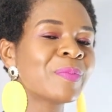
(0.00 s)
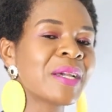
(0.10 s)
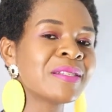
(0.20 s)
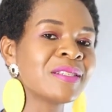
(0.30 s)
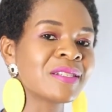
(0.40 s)

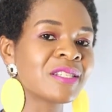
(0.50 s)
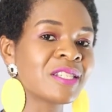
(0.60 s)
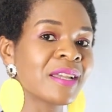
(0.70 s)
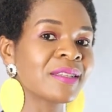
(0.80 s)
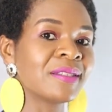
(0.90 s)
manager
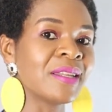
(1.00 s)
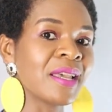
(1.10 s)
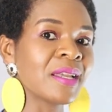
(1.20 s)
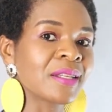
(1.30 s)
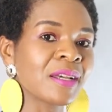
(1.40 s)
checks
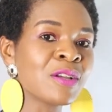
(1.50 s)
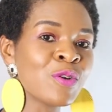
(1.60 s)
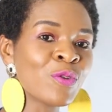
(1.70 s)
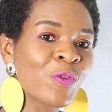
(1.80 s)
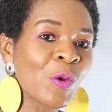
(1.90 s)
data
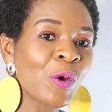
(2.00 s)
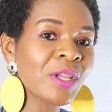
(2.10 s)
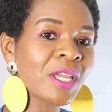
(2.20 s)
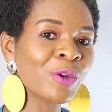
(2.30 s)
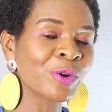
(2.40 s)

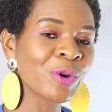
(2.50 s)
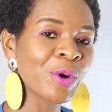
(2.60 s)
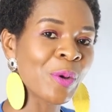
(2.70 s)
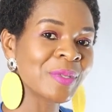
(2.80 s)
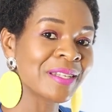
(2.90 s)
flowing in on
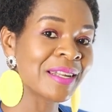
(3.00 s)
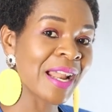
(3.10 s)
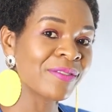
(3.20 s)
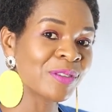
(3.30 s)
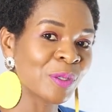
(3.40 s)
crops and
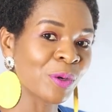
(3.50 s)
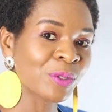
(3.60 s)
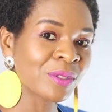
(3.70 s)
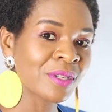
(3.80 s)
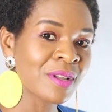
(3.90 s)

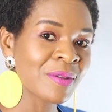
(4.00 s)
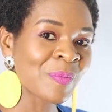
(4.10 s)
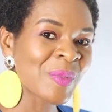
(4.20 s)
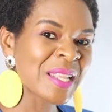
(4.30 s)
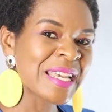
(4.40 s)
livestock.
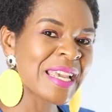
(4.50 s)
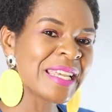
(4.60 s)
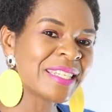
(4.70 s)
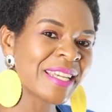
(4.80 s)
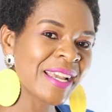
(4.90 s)

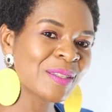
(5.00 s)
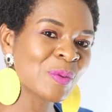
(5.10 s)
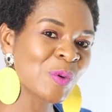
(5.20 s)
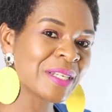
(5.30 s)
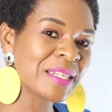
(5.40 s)
He checks
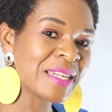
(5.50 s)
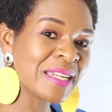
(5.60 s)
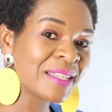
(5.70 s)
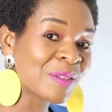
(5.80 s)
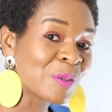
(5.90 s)
what
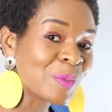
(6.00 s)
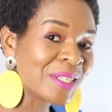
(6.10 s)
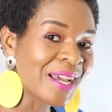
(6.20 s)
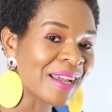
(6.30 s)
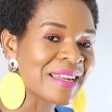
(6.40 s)
needs to be
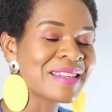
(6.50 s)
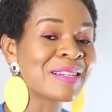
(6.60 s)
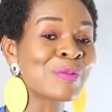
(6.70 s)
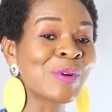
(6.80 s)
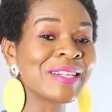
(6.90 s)
done
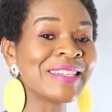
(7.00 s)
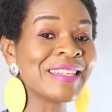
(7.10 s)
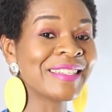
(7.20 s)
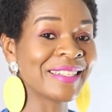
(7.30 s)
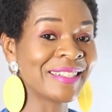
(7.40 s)
and what
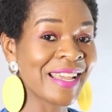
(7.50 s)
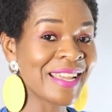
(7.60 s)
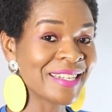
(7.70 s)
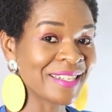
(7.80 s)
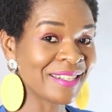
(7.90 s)
needs
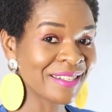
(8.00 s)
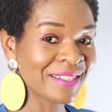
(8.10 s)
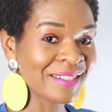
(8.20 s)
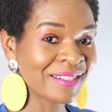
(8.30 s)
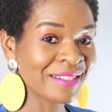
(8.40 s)
attention
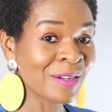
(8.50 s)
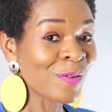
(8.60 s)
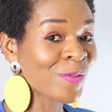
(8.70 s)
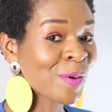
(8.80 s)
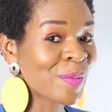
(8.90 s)

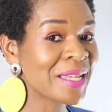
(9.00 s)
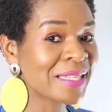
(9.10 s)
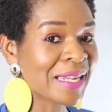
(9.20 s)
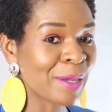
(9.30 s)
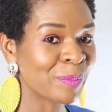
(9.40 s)
from
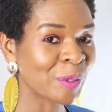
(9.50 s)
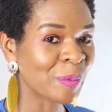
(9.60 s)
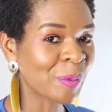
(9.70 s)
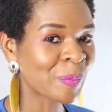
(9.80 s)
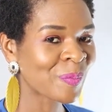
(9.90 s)
his
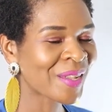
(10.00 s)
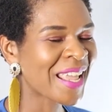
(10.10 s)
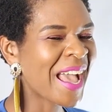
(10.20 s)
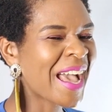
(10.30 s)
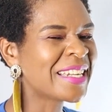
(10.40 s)
laptop.
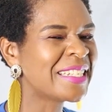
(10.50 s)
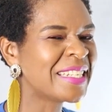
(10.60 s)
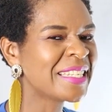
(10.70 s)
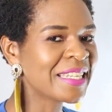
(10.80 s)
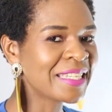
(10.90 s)
And
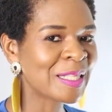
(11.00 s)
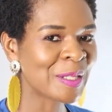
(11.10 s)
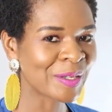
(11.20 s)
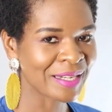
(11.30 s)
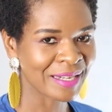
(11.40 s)
this is
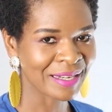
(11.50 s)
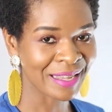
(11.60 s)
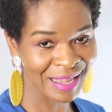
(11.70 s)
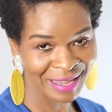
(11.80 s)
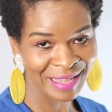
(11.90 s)
not
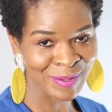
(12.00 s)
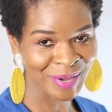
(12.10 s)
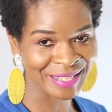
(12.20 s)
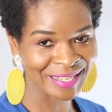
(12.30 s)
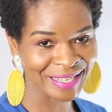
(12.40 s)

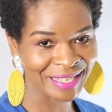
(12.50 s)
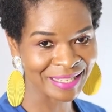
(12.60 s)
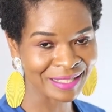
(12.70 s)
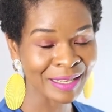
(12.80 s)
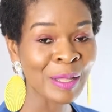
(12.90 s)

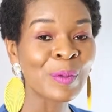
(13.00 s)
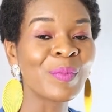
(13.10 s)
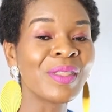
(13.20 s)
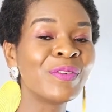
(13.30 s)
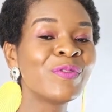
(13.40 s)
imagination,
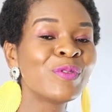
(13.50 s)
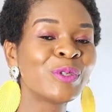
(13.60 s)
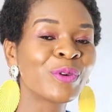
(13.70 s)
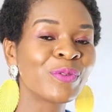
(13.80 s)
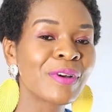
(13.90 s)
but the
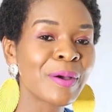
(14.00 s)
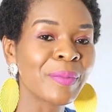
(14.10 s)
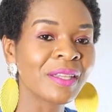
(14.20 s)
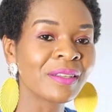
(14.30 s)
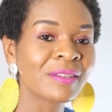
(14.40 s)
future of
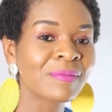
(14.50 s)
farming.